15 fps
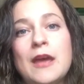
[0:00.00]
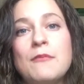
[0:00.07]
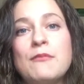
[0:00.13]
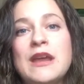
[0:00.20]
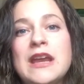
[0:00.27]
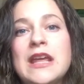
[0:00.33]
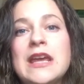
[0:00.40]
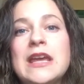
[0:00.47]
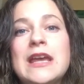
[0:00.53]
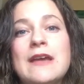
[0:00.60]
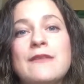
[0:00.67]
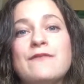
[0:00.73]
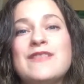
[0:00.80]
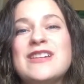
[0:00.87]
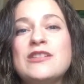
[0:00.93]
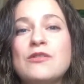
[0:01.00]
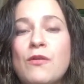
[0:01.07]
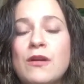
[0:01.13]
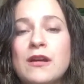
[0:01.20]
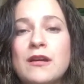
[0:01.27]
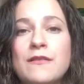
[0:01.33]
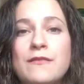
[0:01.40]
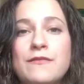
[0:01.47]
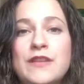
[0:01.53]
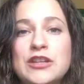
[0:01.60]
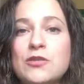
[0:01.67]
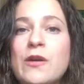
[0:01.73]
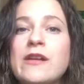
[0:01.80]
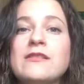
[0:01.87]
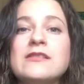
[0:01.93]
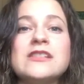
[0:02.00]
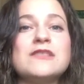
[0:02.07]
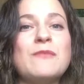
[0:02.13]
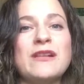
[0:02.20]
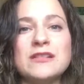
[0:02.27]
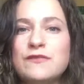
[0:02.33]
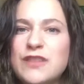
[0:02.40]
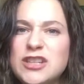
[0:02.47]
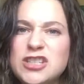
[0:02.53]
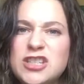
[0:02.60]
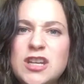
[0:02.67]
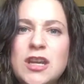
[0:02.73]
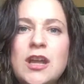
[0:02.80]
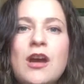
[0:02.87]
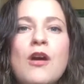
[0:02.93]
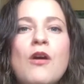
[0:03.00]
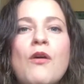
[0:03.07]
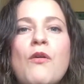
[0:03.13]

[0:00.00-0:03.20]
Meaning, if your fish oil smells fishy,